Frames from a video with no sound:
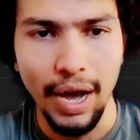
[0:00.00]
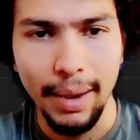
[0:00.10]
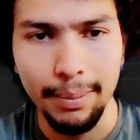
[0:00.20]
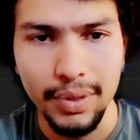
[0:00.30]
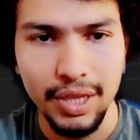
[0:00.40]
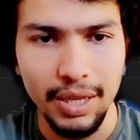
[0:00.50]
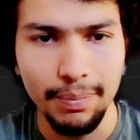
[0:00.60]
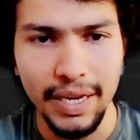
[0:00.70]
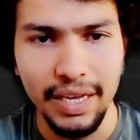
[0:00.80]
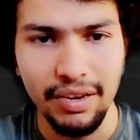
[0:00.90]
I'm
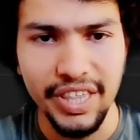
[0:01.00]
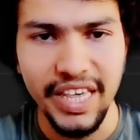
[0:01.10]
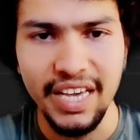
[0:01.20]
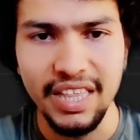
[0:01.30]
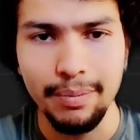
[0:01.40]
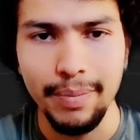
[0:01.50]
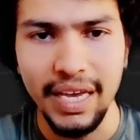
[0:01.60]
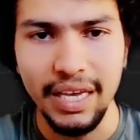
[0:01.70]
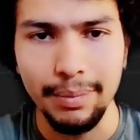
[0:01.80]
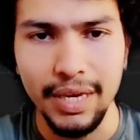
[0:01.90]
simply resizing my
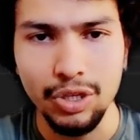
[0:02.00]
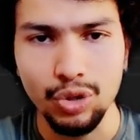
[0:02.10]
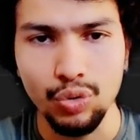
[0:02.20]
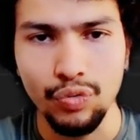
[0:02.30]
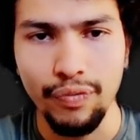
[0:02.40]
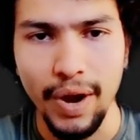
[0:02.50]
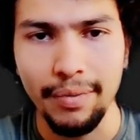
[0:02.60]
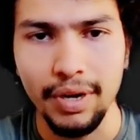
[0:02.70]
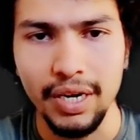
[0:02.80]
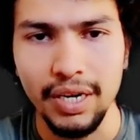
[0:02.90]
image to
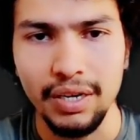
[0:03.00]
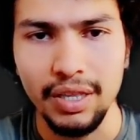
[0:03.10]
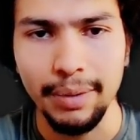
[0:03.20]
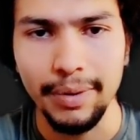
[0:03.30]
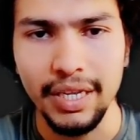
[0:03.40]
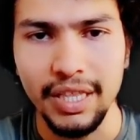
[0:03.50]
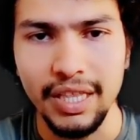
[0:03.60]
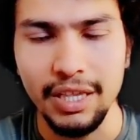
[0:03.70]
576